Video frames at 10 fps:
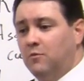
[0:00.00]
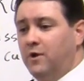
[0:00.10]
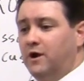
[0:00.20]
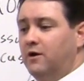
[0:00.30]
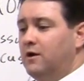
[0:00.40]

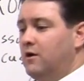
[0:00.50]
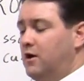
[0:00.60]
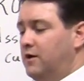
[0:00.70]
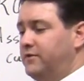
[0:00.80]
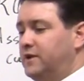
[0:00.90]
where
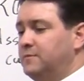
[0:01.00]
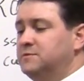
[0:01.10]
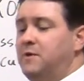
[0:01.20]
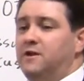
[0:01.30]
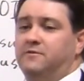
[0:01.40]

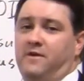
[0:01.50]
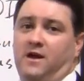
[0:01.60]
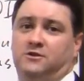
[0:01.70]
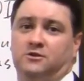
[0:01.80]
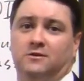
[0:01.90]
oftentimes
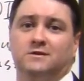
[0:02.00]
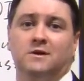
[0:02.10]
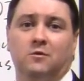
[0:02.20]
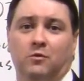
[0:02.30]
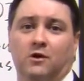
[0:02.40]
manufacturers
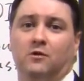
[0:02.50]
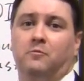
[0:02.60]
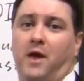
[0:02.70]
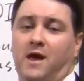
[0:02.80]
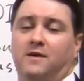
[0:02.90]

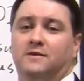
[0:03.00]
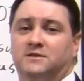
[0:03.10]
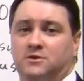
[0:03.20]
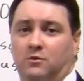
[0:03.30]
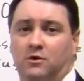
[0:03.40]
will pay
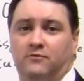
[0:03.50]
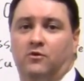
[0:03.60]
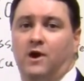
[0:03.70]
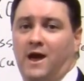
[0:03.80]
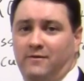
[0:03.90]
the store
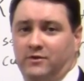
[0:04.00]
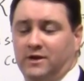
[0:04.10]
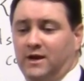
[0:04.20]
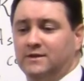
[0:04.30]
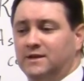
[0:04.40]
for
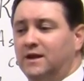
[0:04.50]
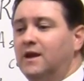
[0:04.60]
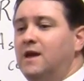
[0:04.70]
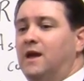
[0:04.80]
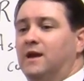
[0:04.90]
advertising